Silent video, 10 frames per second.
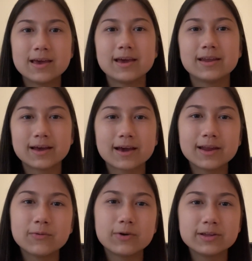And I kind
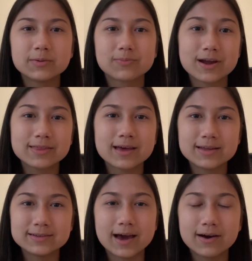of wanted to break
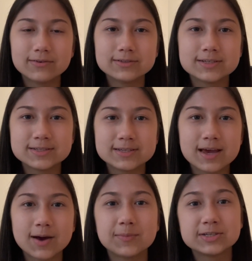that down to see
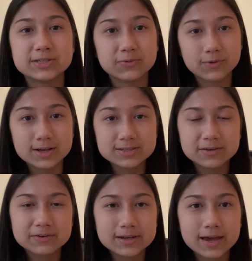how much it was
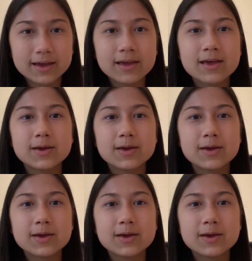every day,